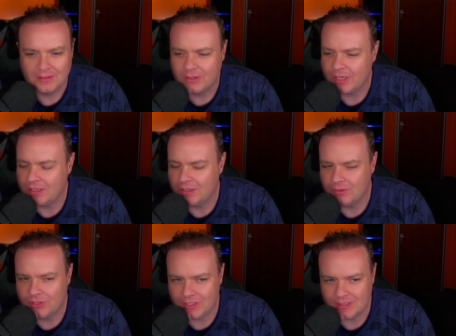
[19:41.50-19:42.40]
Look at
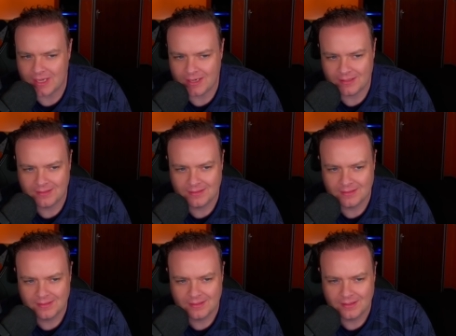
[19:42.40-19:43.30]
you, she said.
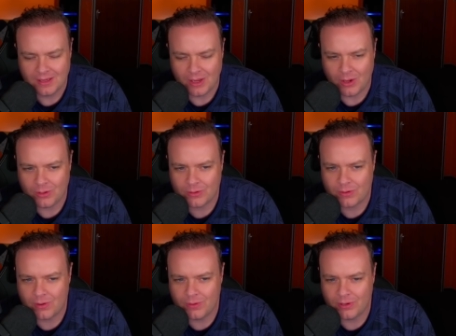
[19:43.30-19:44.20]
All
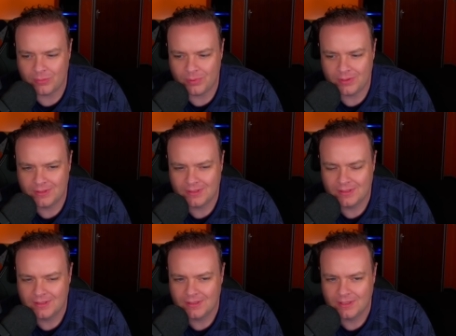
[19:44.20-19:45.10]
grown up,
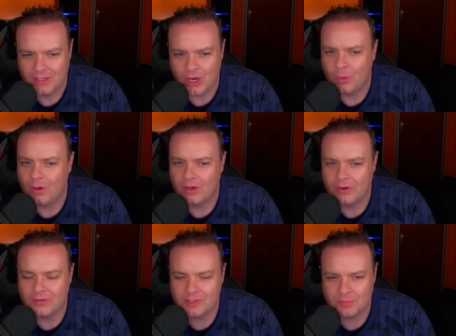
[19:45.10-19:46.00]
no
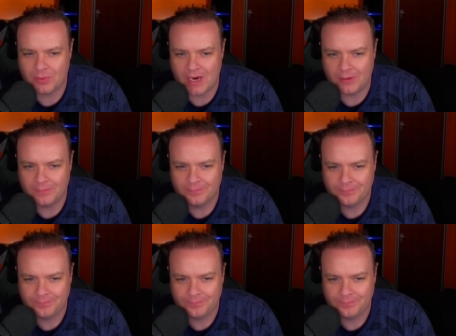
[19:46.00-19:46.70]
longer a sprout.